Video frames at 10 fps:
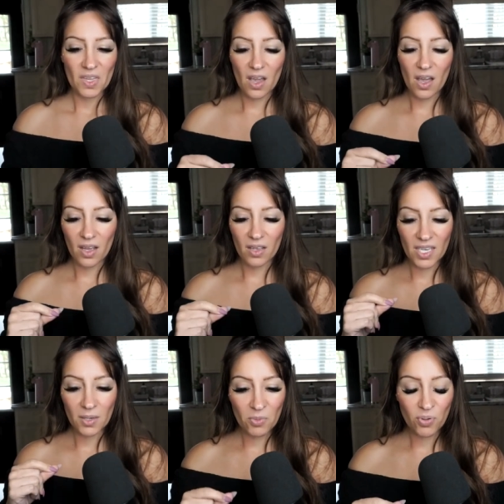uh,
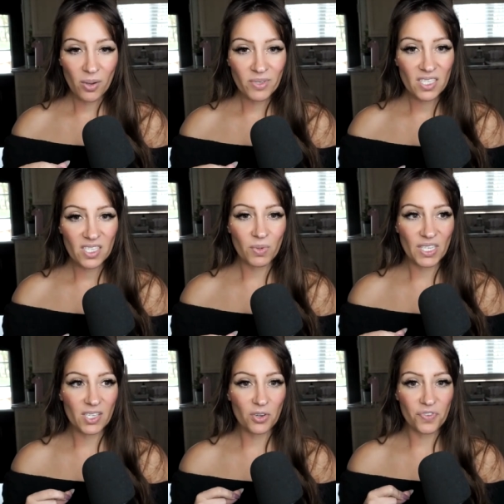keeping promises to
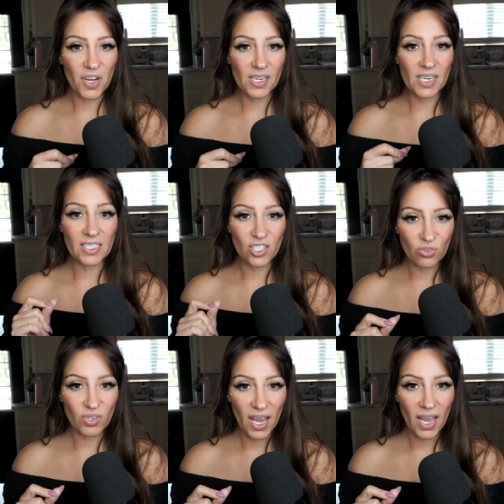myself on
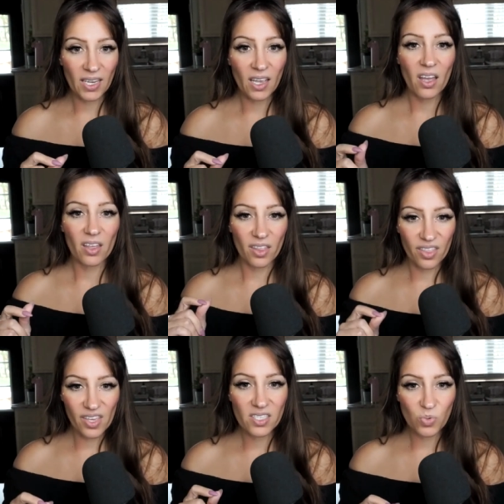today,
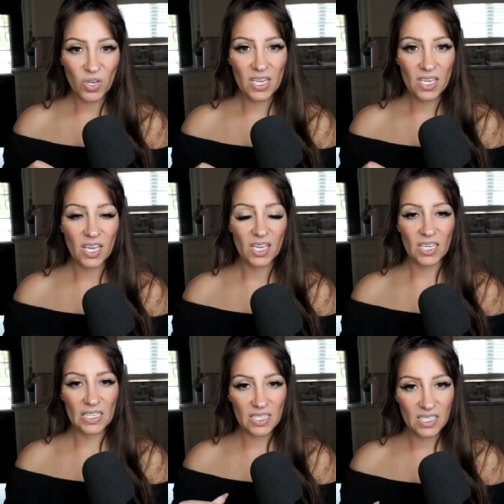this week,
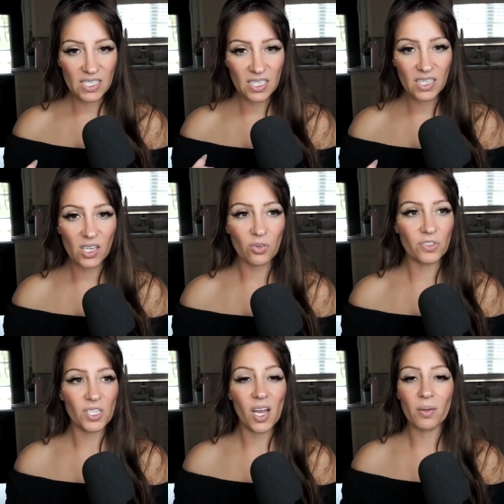consistently over
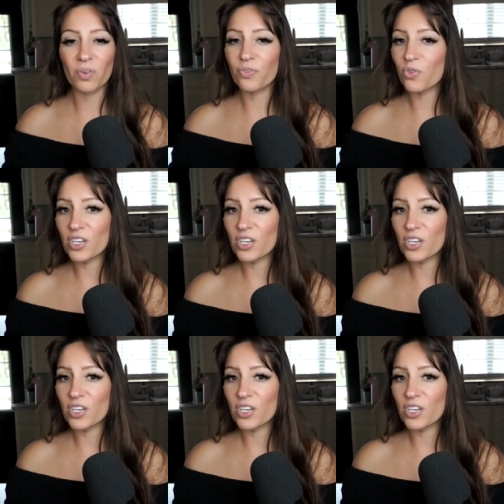time before